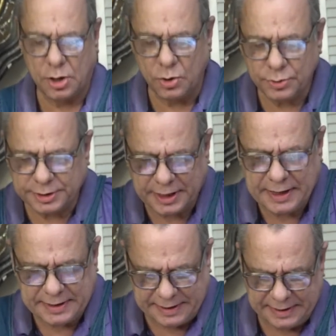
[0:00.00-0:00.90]

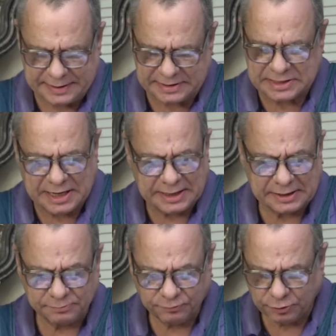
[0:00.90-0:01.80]
Okay, it's
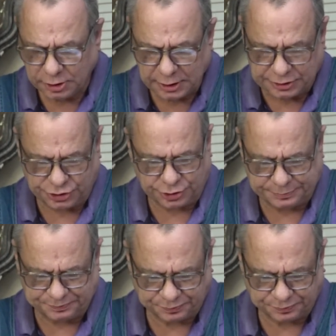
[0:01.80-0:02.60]
time for lunch.